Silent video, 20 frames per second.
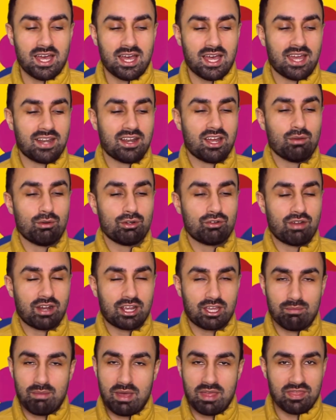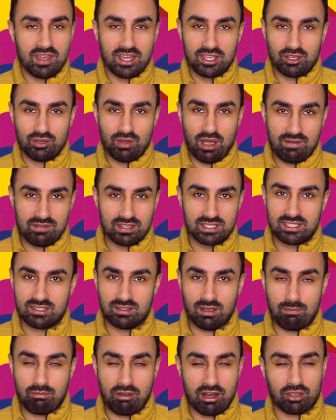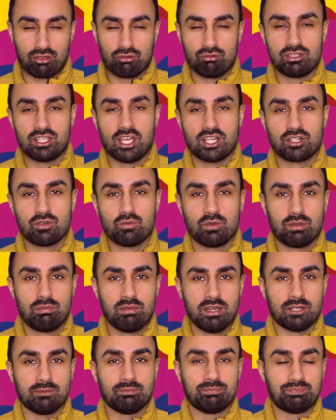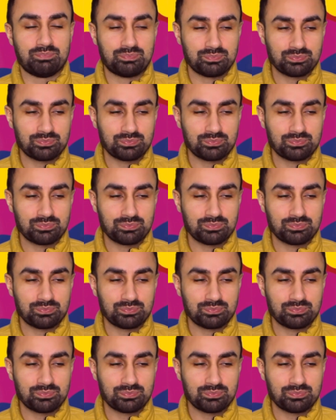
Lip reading: And I would recommend that you have a breakthrough session with me.